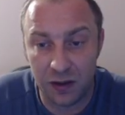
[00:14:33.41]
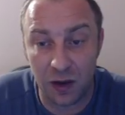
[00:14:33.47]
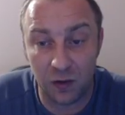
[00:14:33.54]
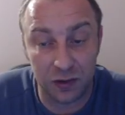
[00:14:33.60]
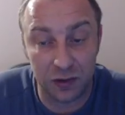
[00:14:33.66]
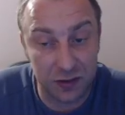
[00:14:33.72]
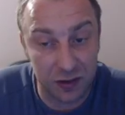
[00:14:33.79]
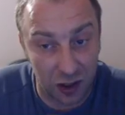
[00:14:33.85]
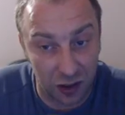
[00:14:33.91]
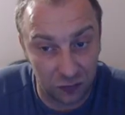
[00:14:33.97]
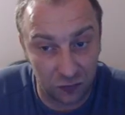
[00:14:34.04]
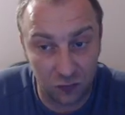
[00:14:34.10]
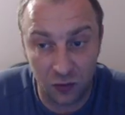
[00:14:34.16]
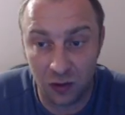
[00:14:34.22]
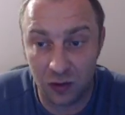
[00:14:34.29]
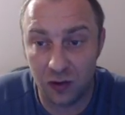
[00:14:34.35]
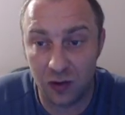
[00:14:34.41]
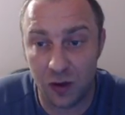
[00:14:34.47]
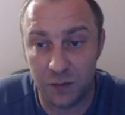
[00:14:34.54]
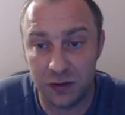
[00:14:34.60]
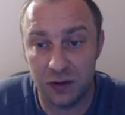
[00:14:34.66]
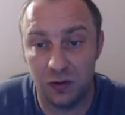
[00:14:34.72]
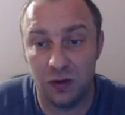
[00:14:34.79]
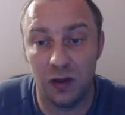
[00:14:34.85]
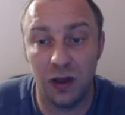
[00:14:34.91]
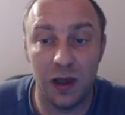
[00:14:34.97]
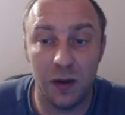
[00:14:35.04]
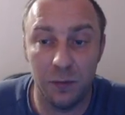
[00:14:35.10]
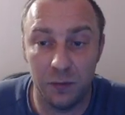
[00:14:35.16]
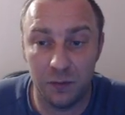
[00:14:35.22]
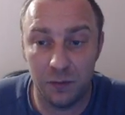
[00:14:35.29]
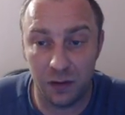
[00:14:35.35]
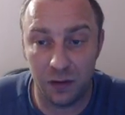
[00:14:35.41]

Now this other rook comes into the game.